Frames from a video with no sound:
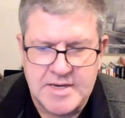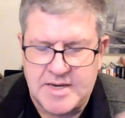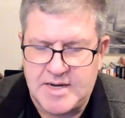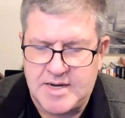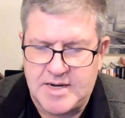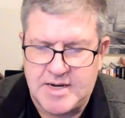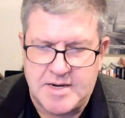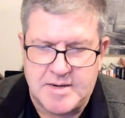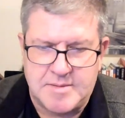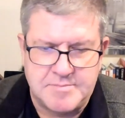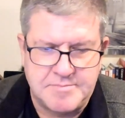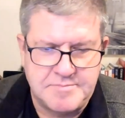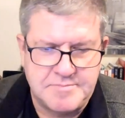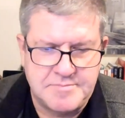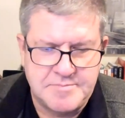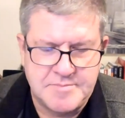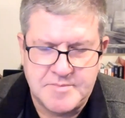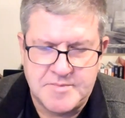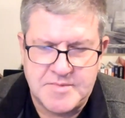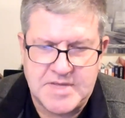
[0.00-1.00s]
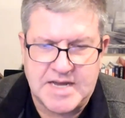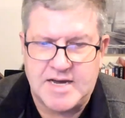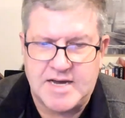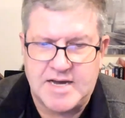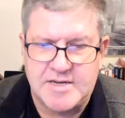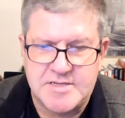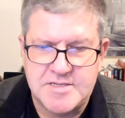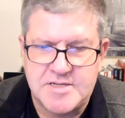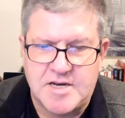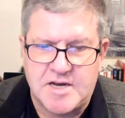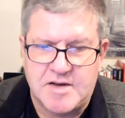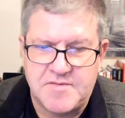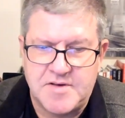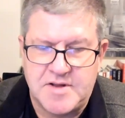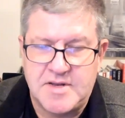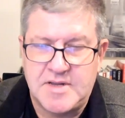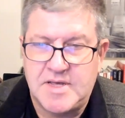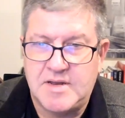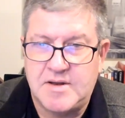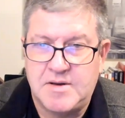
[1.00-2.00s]
um, that kind of stuff.
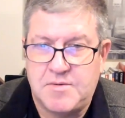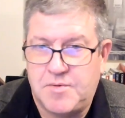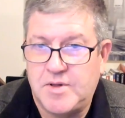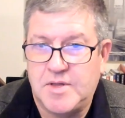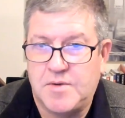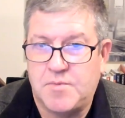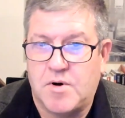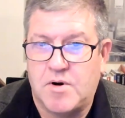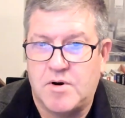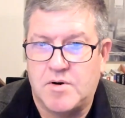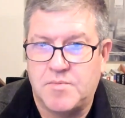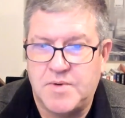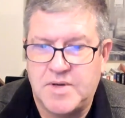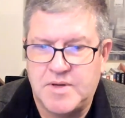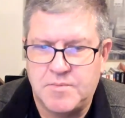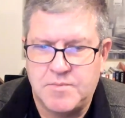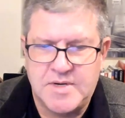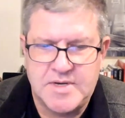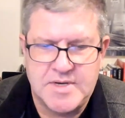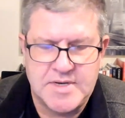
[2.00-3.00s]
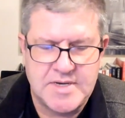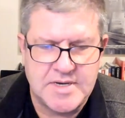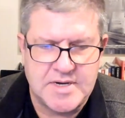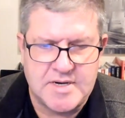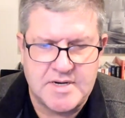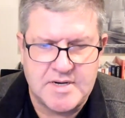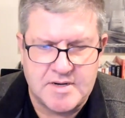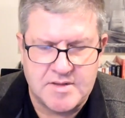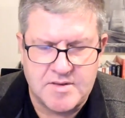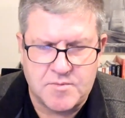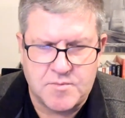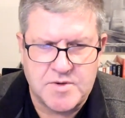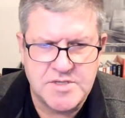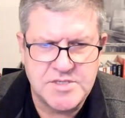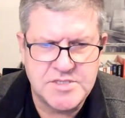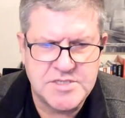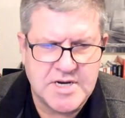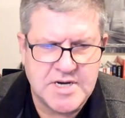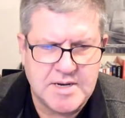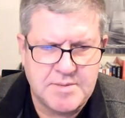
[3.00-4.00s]
And it, it really worked. We, we uh, on the
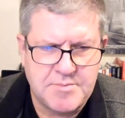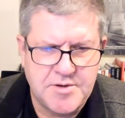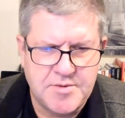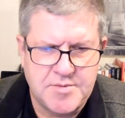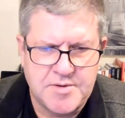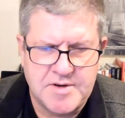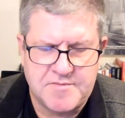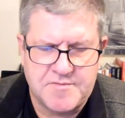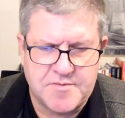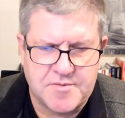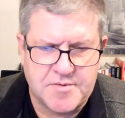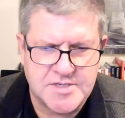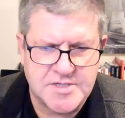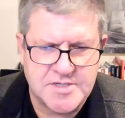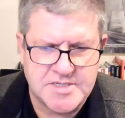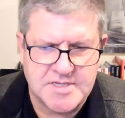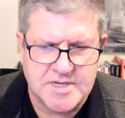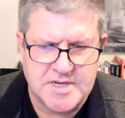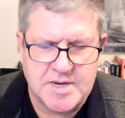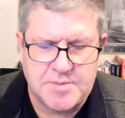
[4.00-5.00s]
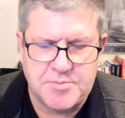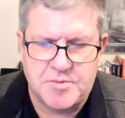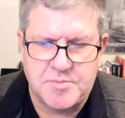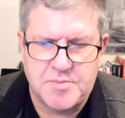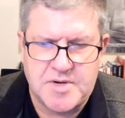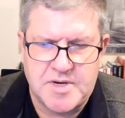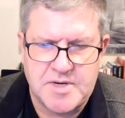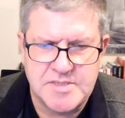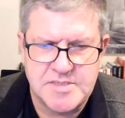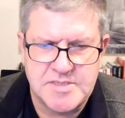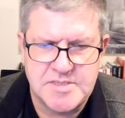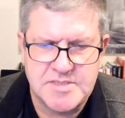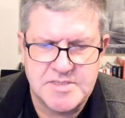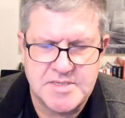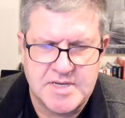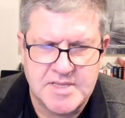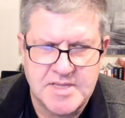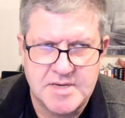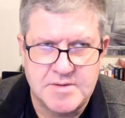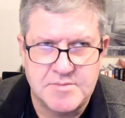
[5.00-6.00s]
one job doing it for just a couple
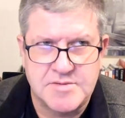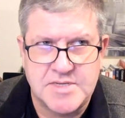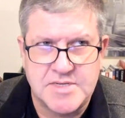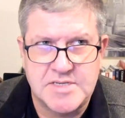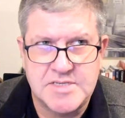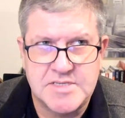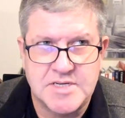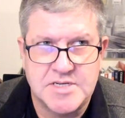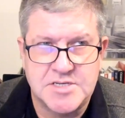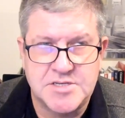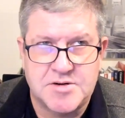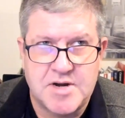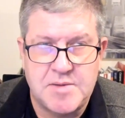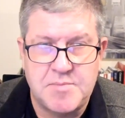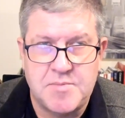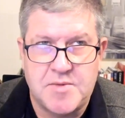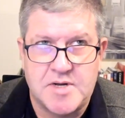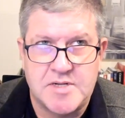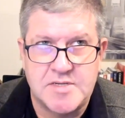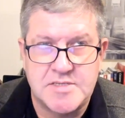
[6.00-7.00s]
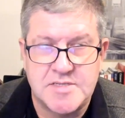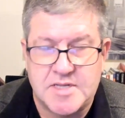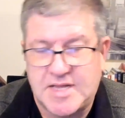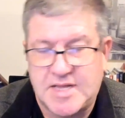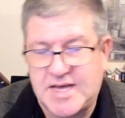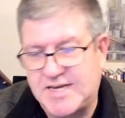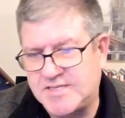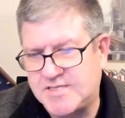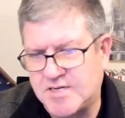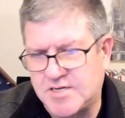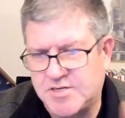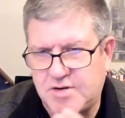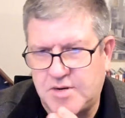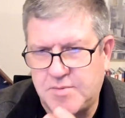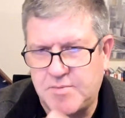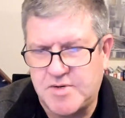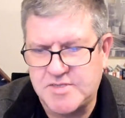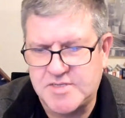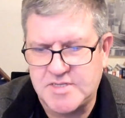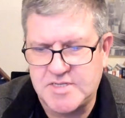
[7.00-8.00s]
months, I think it was like six or eight months, the last six or
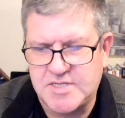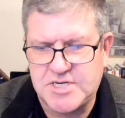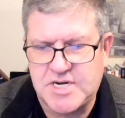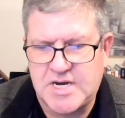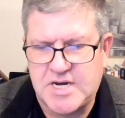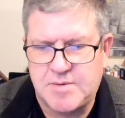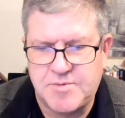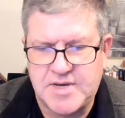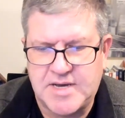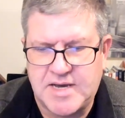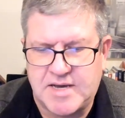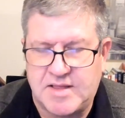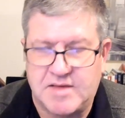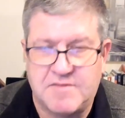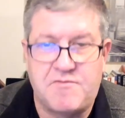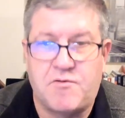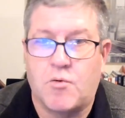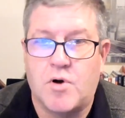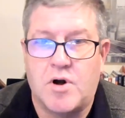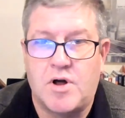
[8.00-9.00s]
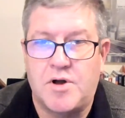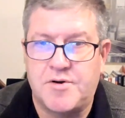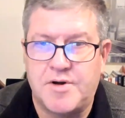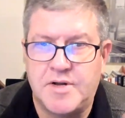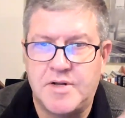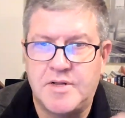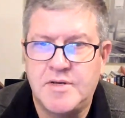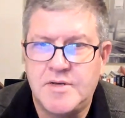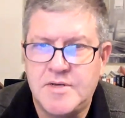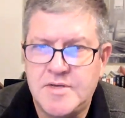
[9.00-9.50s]
eight months of the job, we got like 400